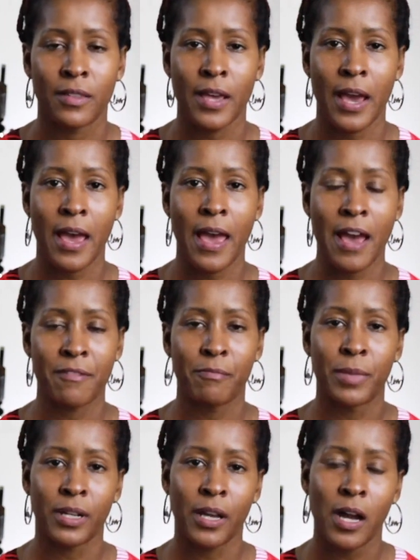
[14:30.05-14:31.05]
that
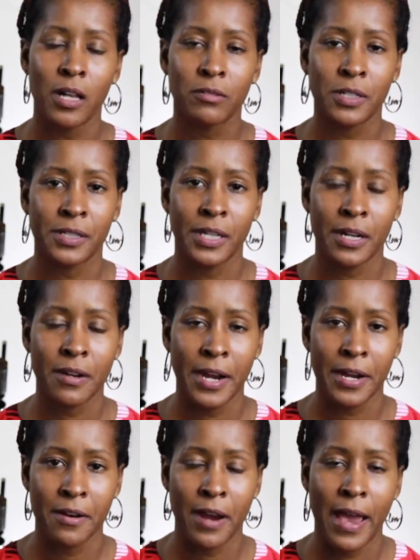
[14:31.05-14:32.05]
have been coloring their
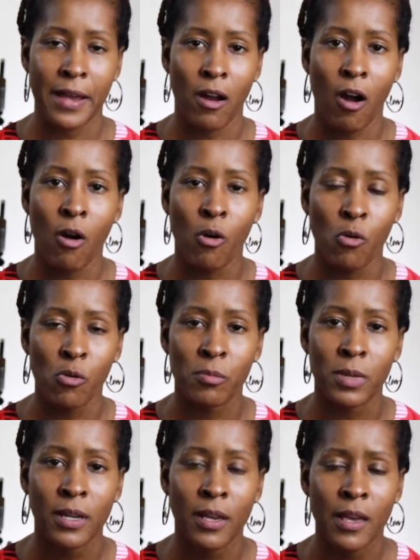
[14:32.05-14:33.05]
hair at
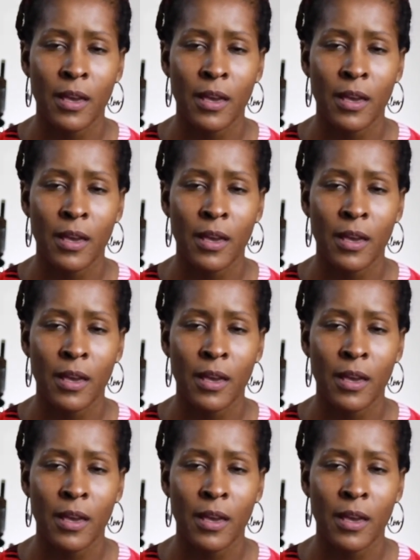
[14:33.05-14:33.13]
home.